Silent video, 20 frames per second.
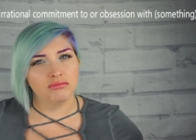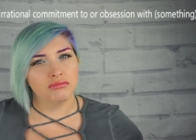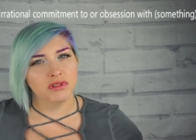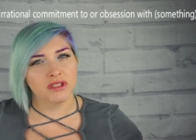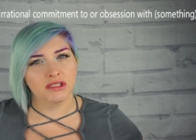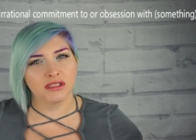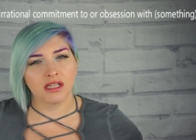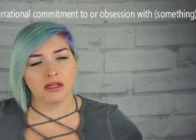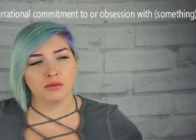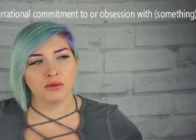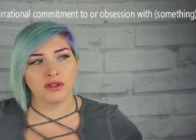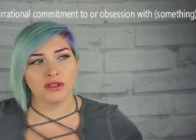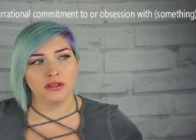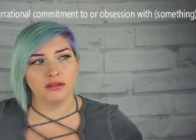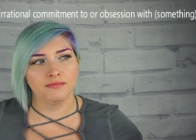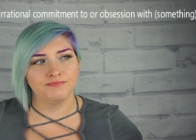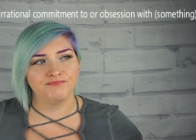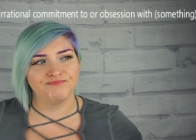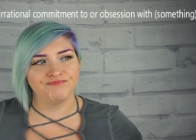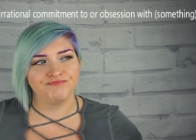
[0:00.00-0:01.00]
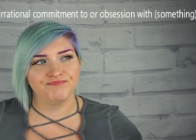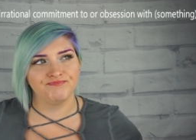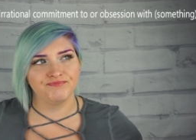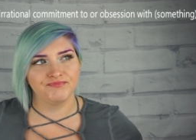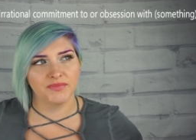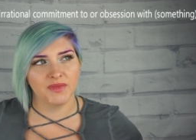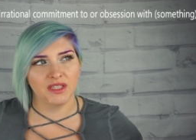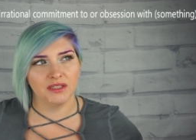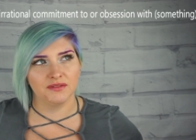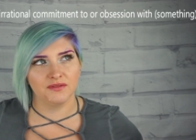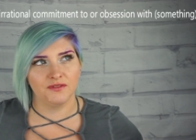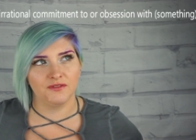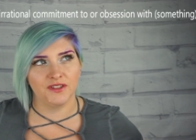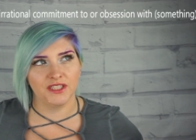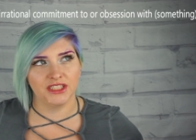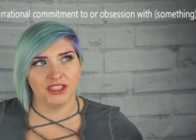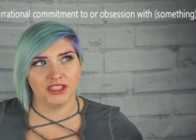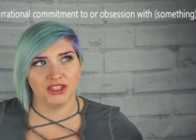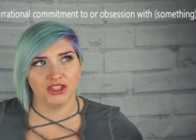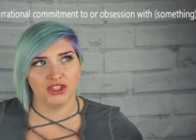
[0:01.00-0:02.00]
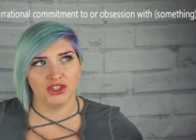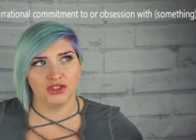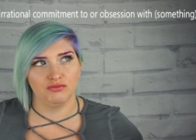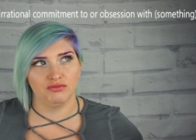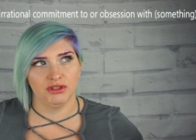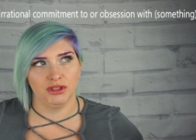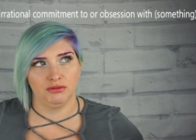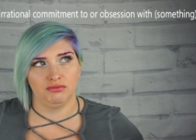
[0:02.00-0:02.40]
Is that a word? No, fetish.